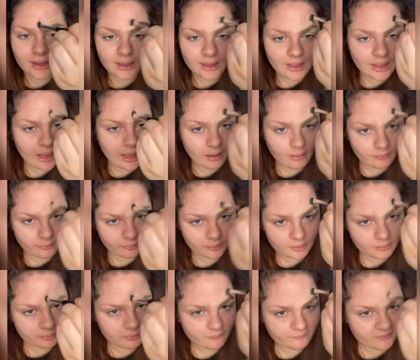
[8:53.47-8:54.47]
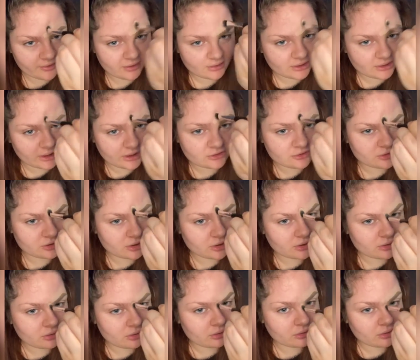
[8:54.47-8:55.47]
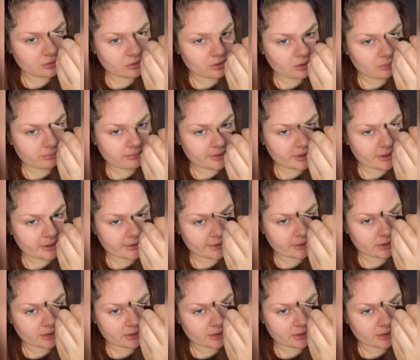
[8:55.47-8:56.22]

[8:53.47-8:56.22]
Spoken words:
When I put foundation on, it'll look a lot better.